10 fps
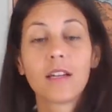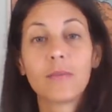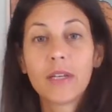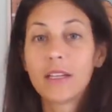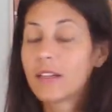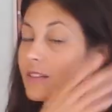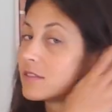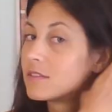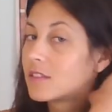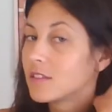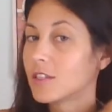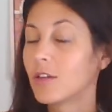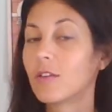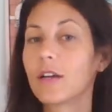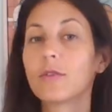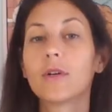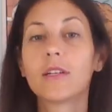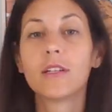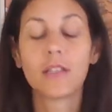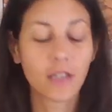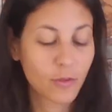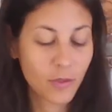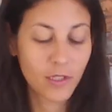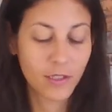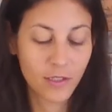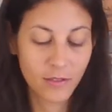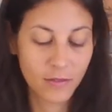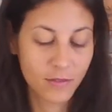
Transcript: I mean, you know, I don't wanna, I don't wanna,